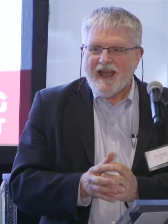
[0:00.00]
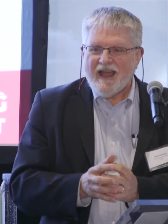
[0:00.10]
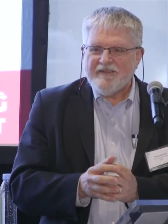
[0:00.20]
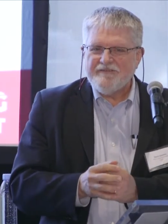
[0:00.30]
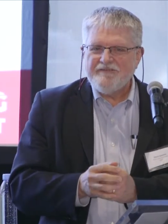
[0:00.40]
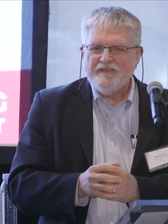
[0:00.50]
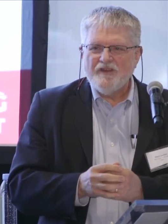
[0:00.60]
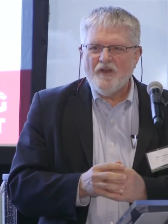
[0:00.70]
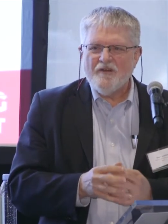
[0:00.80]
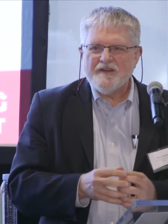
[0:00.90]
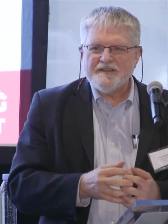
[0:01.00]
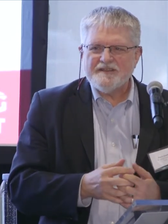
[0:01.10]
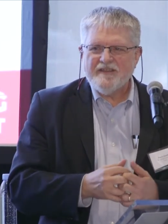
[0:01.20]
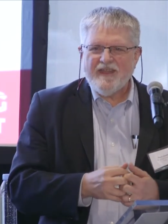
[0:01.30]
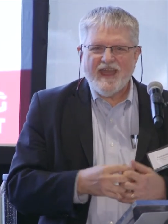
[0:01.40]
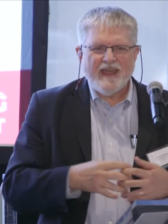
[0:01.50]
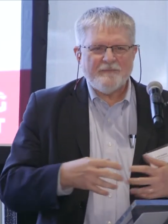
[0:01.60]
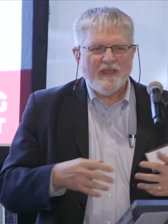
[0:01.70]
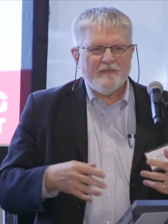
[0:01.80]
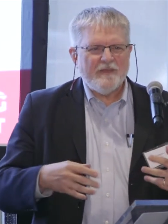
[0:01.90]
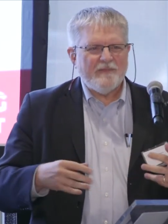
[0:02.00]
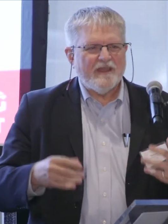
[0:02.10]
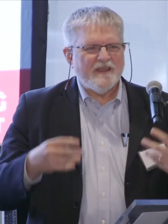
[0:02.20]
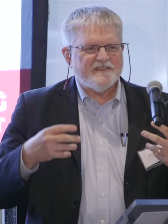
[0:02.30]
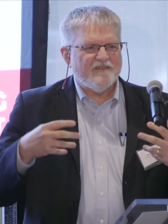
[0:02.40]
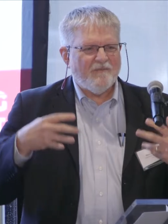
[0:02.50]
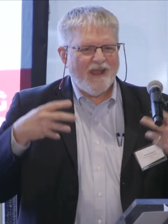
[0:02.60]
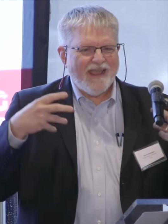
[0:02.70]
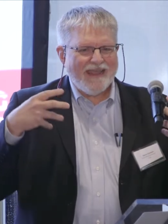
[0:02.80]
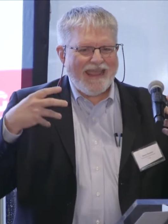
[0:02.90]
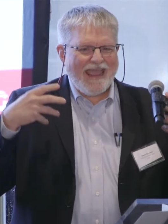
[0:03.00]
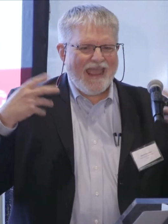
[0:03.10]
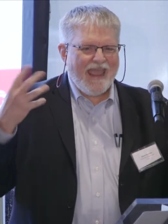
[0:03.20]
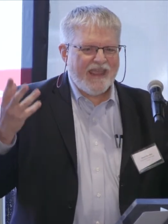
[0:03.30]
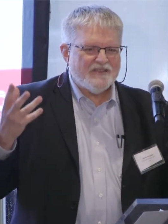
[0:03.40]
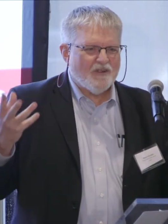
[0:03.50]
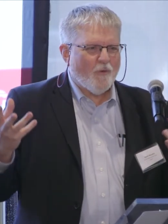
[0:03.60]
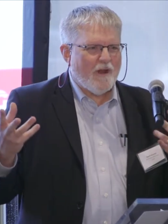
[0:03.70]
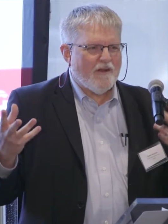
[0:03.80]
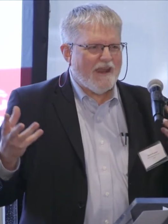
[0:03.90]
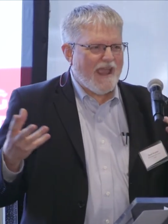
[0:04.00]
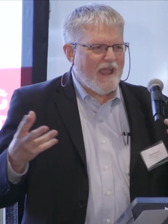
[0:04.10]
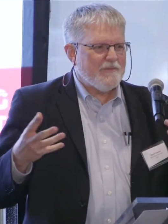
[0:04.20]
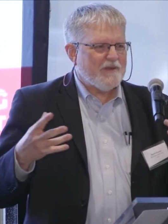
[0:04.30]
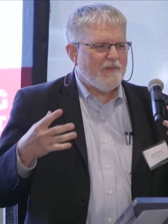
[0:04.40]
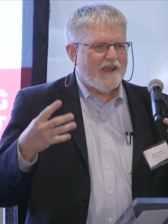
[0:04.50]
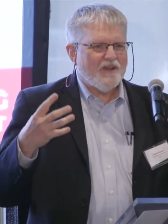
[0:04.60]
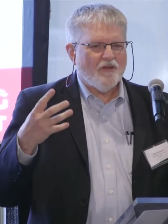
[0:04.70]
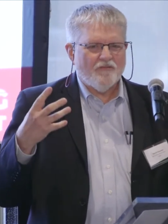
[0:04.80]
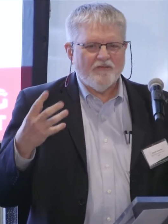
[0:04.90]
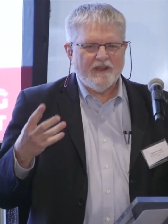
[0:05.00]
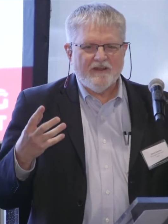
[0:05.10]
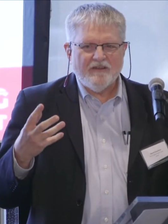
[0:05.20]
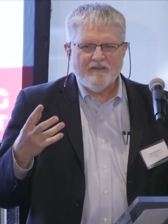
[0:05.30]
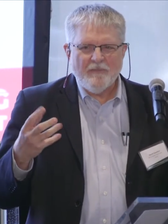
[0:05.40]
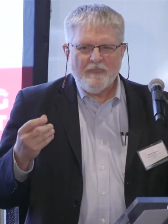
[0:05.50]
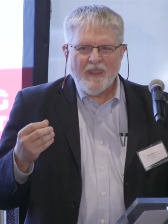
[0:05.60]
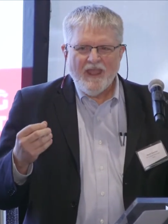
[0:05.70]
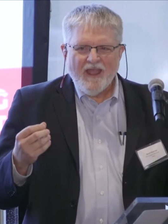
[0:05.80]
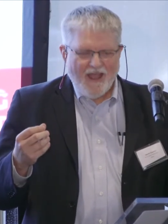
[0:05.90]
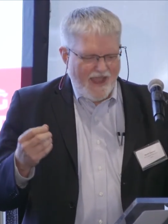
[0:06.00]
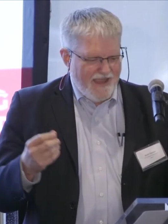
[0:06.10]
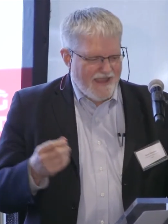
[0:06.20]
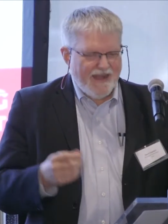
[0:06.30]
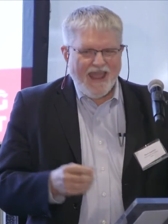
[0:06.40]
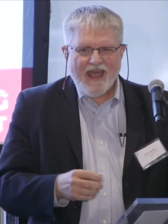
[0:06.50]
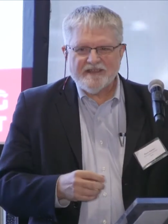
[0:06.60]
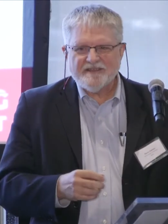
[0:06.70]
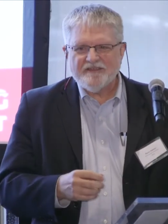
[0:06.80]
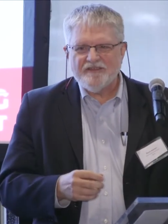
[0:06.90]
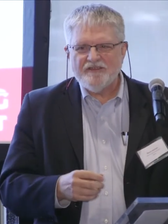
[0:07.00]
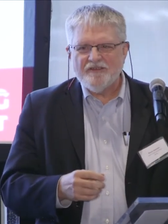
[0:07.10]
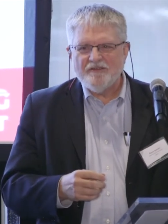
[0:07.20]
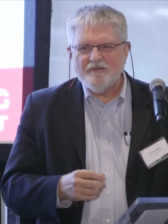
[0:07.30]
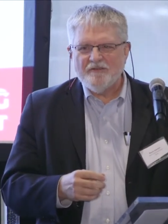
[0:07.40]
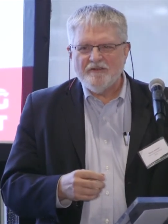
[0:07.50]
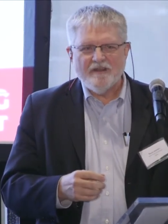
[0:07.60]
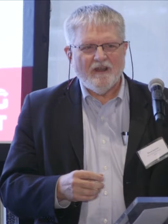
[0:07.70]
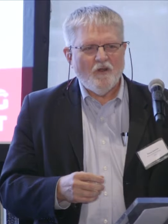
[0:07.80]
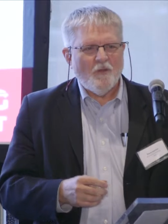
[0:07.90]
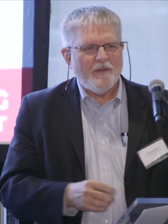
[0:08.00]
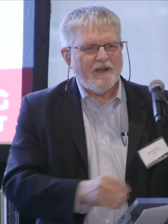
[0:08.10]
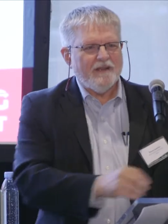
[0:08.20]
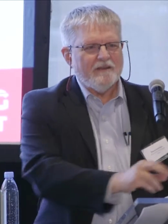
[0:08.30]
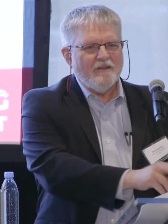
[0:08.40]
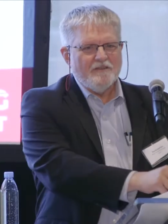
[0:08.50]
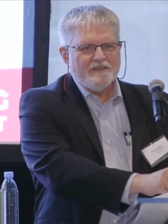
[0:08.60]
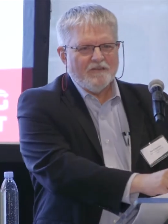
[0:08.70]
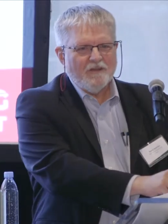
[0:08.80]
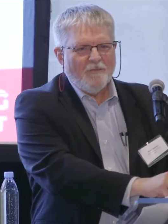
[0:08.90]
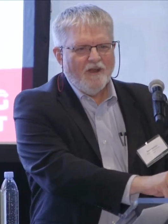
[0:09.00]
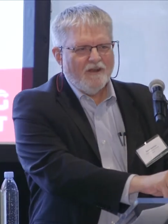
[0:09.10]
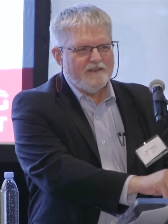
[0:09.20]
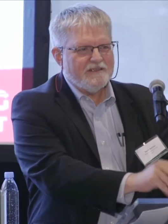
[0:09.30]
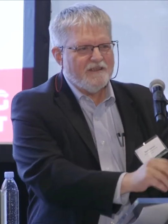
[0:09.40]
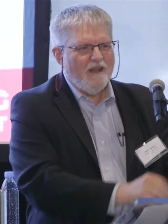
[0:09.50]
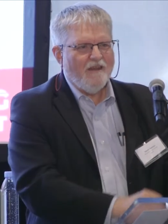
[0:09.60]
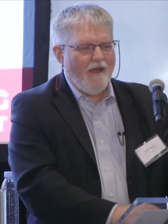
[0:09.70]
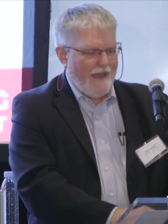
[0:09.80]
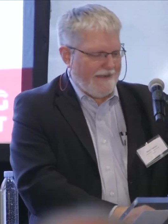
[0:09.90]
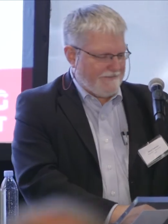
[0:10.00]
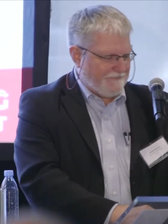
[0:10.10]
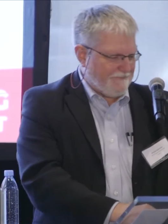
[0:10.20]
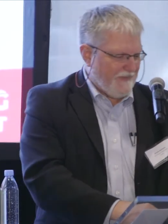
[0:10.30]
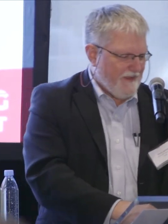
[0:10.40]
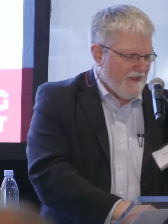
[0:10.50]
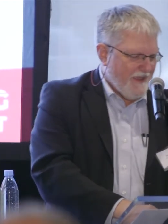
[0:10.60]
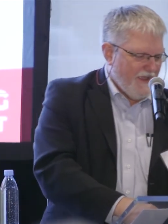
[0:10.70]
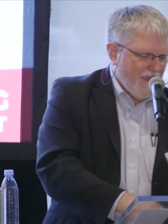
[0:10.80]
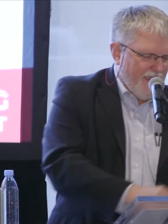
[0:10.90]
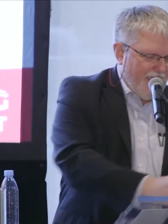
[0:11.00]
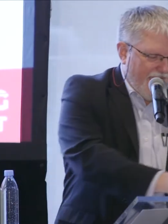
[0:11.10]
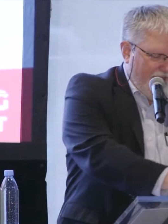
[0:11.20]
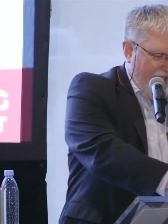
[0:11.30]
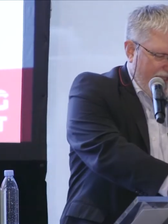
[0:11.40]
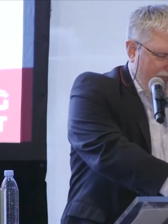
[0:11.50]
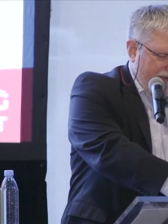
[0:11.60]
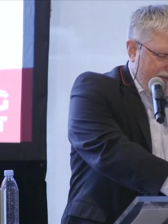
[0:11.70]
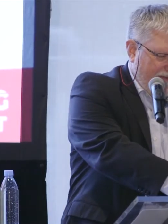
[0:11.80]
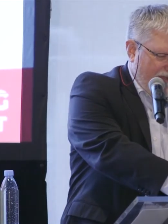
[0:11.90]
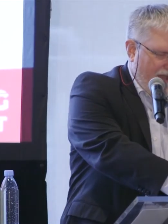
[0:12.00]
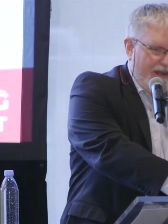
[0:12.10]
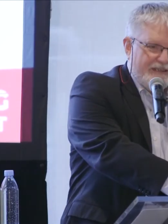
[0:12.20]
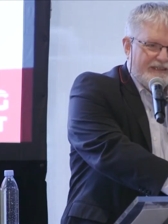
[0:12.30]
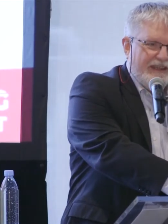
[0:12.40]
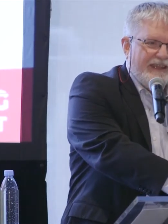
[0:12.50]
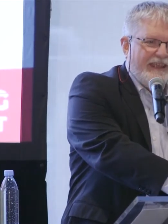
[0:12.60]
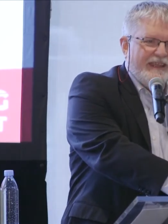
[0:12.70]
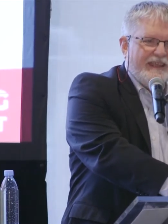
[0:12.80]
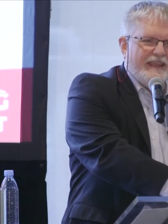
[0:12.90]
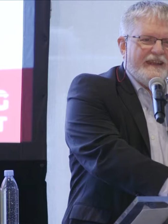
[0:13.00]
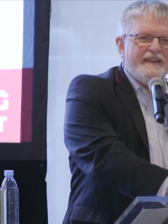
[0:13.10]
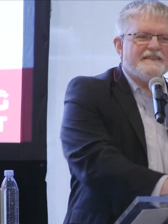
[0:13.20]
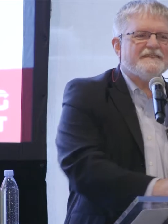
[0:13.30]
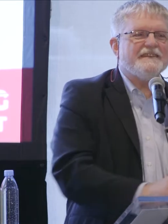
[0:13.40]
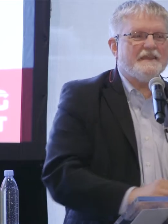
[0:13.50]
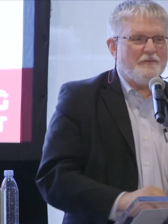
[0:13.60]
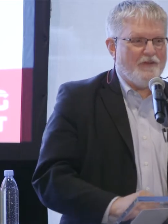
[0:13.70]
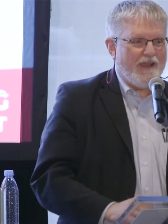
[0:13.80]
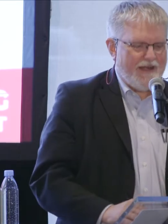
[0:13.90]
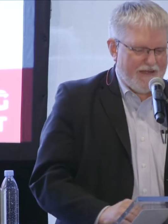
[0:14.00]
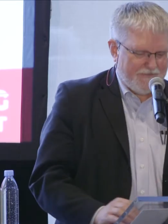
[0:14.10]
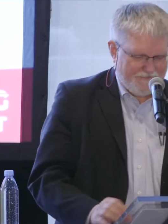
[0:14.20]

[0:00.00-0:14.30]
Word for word: I've noticed that maybe because of my age or where I am in my career, I get asked to do uh, opening and closing remarks a lot. And honestly, it is liberating,